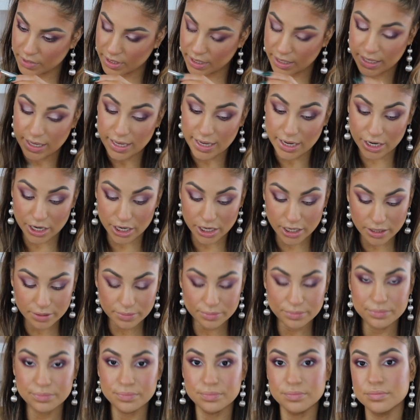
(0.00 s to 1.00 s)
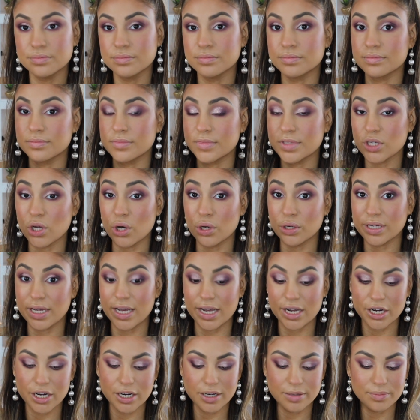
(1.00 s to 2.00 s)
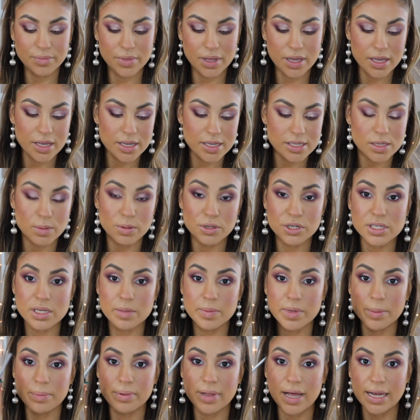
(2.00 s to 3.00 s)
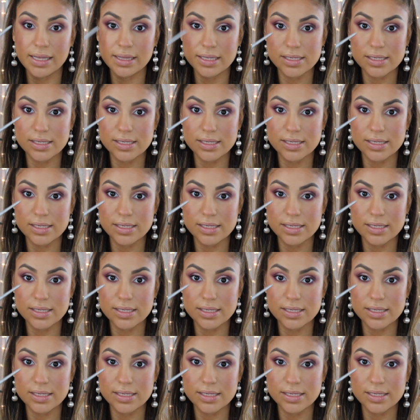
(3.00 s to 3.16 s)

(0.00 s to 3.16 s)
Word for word: Kicker. It's called Kicker. So we're just going to be applying